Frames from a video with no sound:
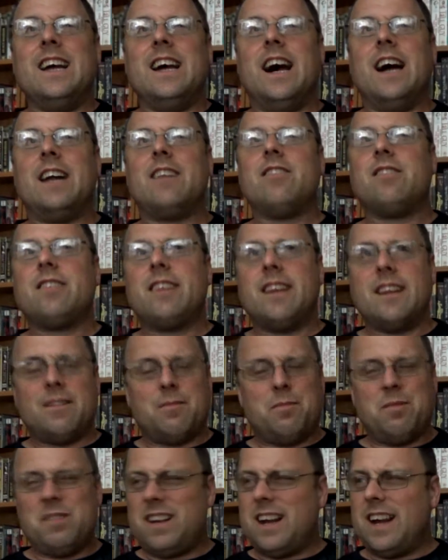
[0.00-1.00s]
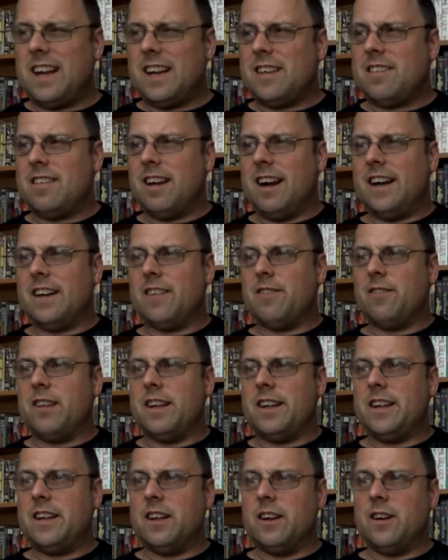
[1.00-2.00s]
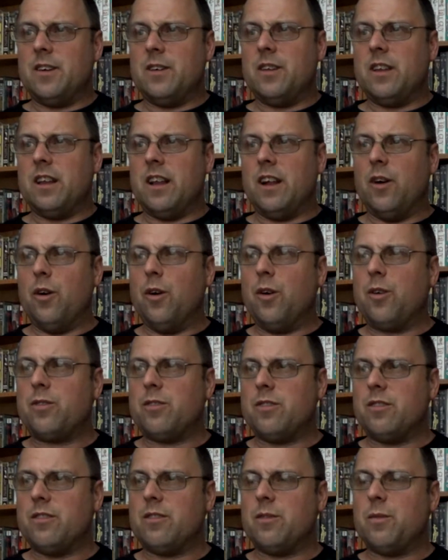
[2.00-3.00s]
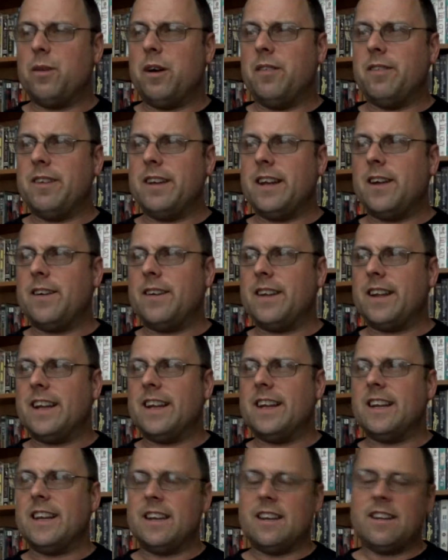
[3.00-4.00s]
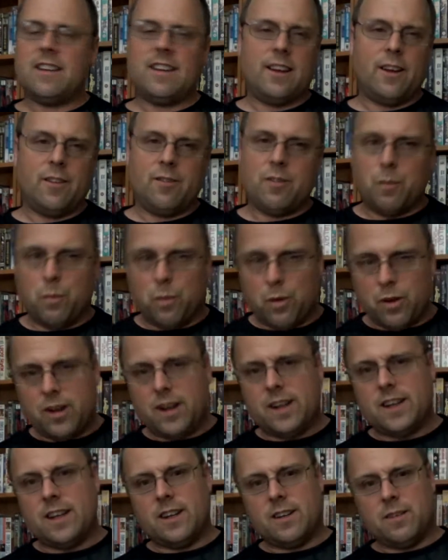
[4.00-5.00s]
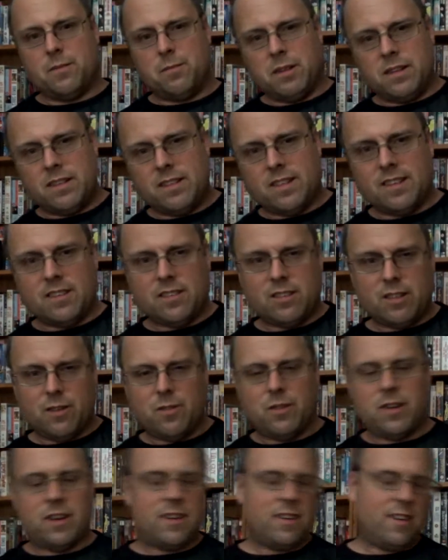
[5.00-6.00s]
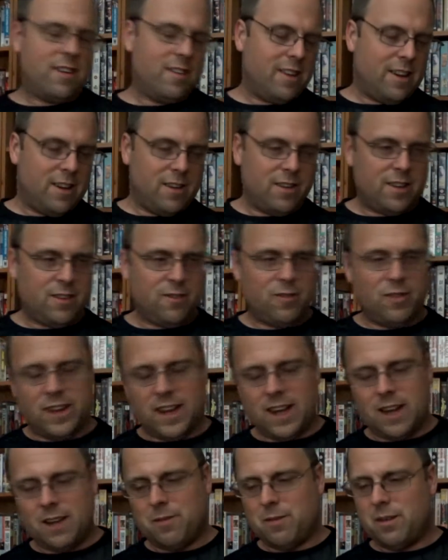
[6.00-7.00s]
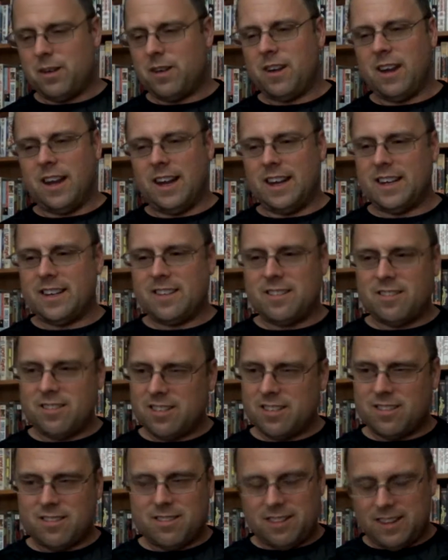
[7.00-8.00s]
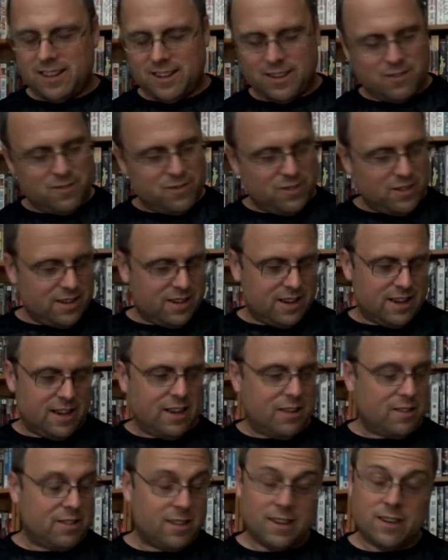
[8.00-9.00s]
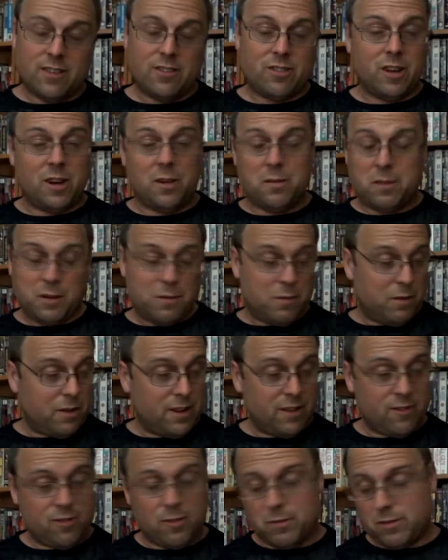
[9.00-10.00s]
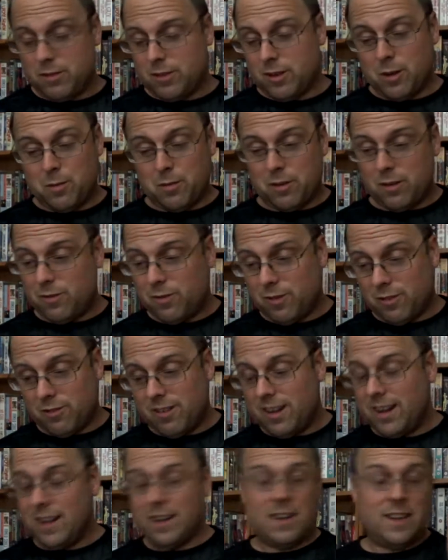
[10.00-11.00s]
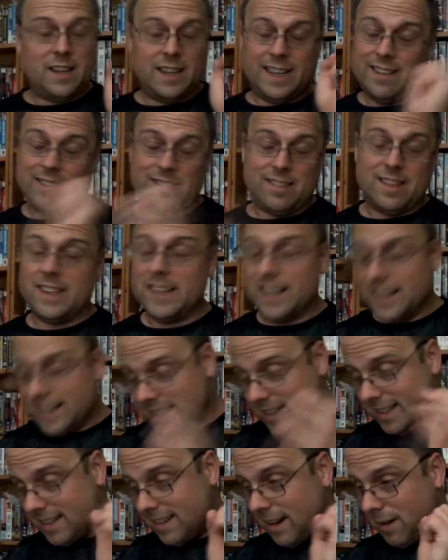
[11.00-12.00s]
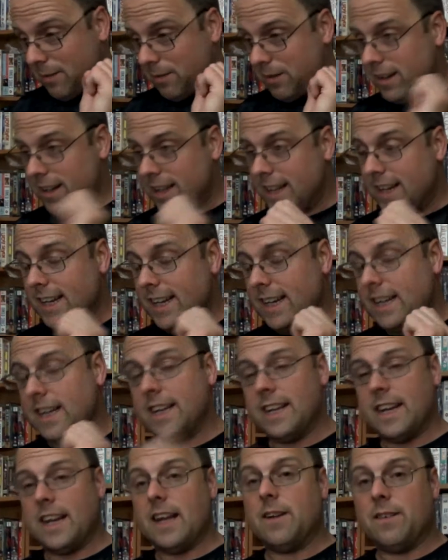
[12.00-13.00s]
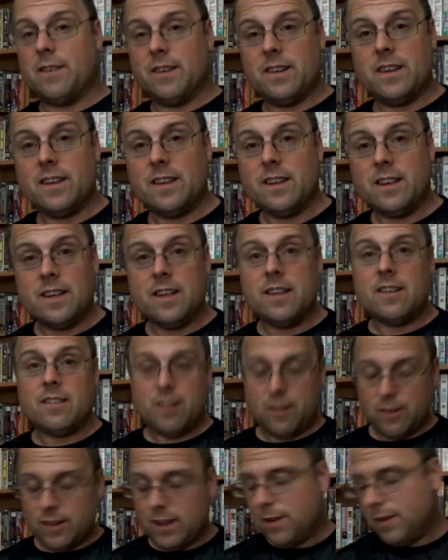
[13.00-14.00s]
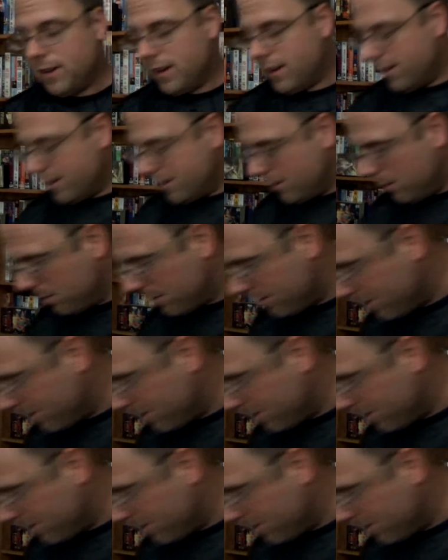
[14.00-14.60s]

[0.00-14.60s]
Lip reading: I just get kind of tired of like you know like auctions and whatever now and again, and you know from work and I'm busy and stuff, I forget them, and I just you know I was in a shop. I bought this from a shop, and I thought, right, it's here. I'm gonna get it now. So there we go, Double